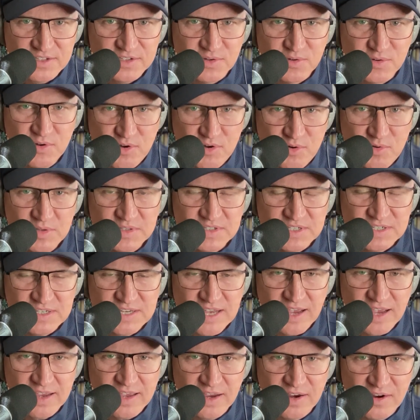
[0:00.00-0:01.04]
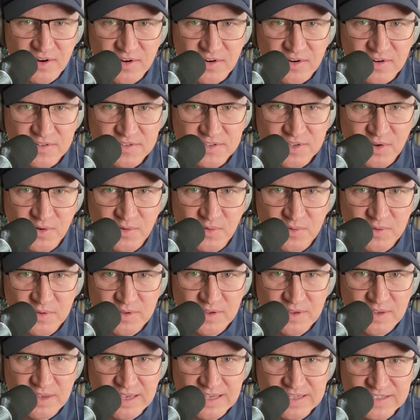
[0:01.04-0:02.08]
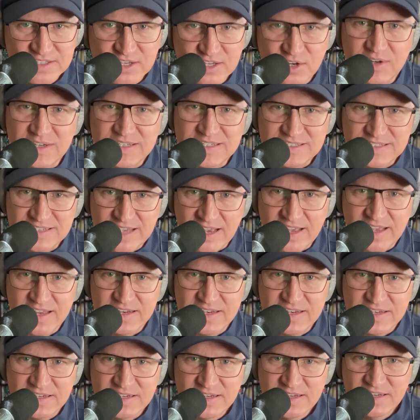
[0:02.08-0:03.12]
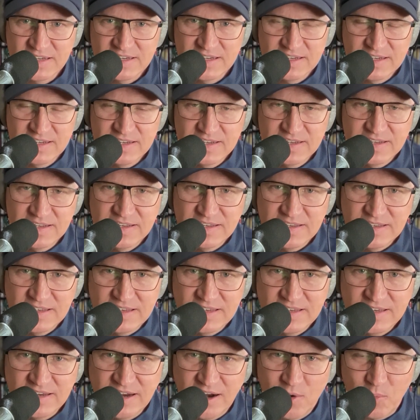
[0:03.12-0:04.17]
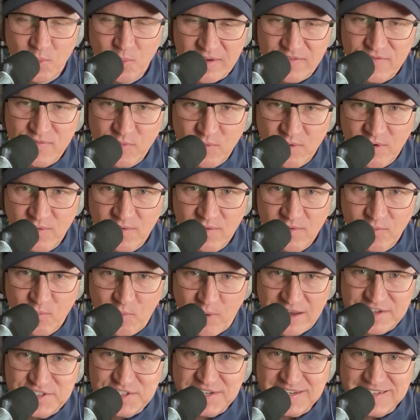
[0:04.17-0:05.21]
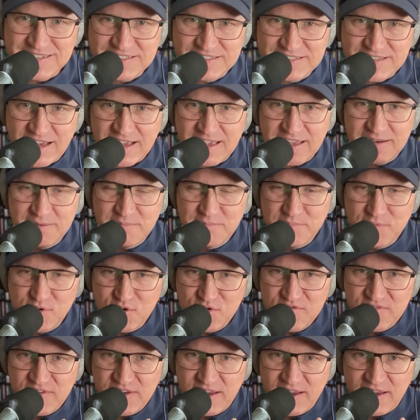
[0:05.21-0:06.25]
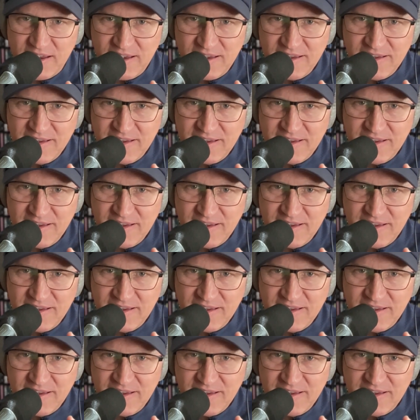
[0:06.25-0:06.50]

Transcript: So who is attacking her? So is there a second... Are we watching a second movie?